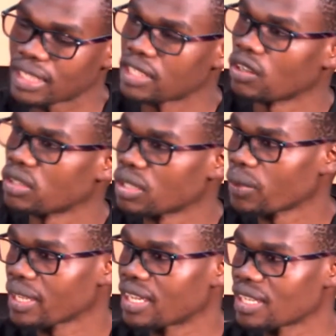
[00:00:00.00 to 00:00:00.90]
Then on
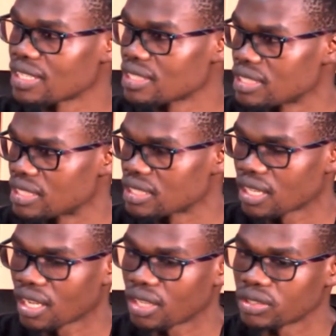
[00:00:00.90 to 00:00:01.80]
the weekends,
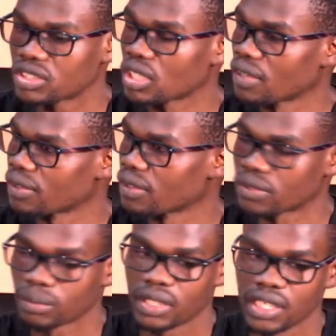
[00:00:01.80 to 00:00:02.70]
I would travel
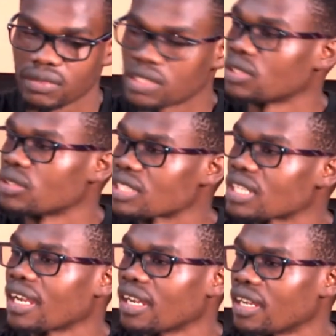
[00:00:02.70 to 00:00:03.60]
from Kitwe to
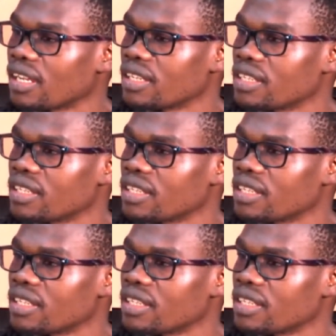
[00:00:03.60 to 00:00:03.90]
Lusaka